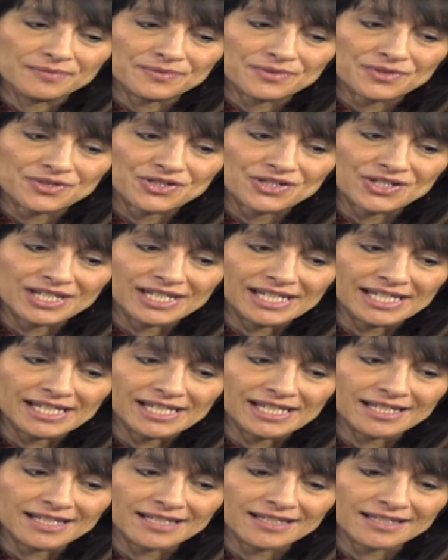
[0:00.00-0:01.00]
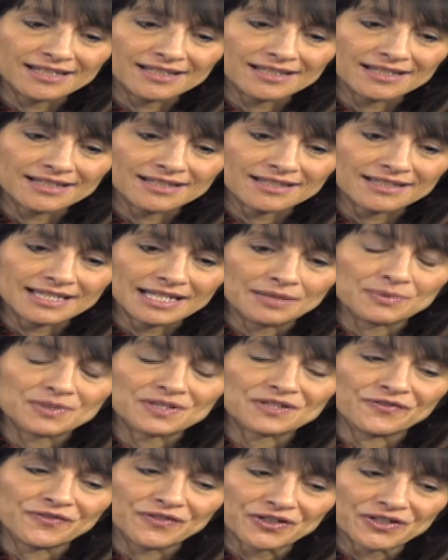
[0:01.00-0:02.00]
She said it was
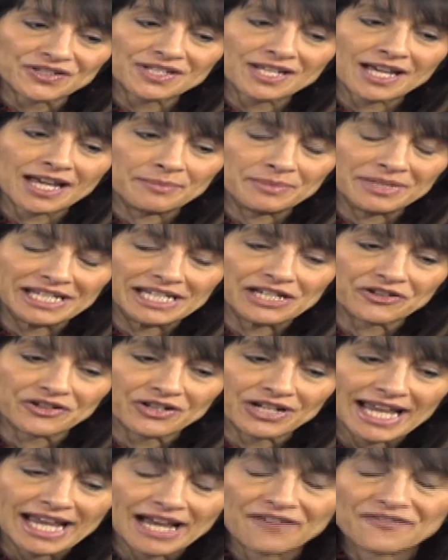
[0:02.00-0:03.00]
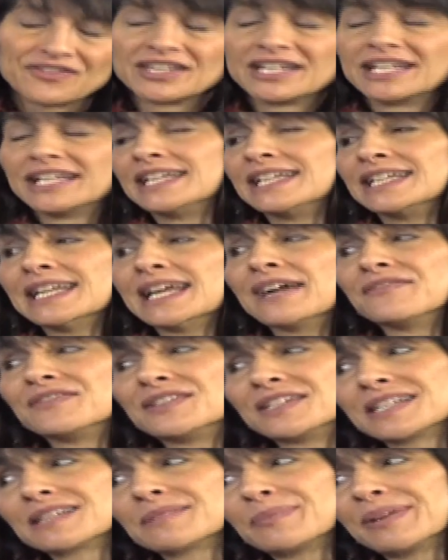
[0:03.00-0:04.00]
the first time in a year and a half that I didn't have
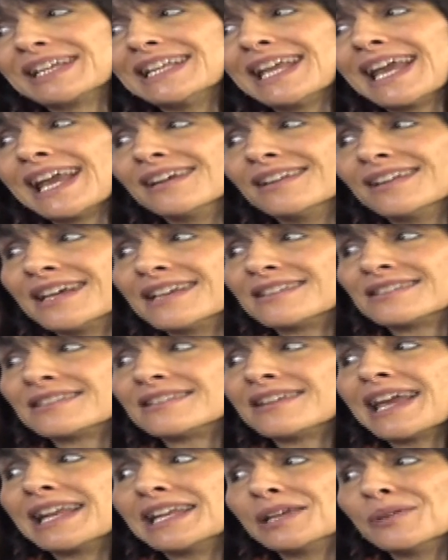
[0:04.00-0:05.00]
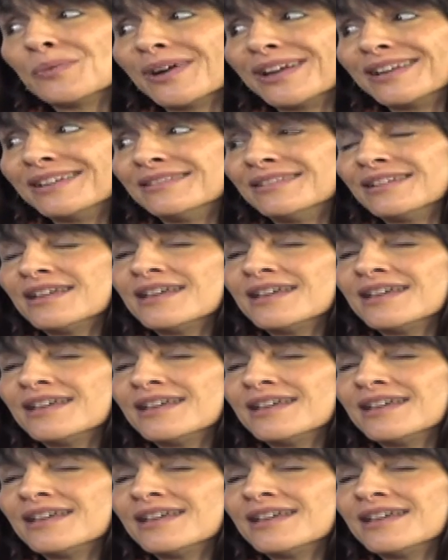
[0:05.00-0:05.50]
to explain ALS to anyone.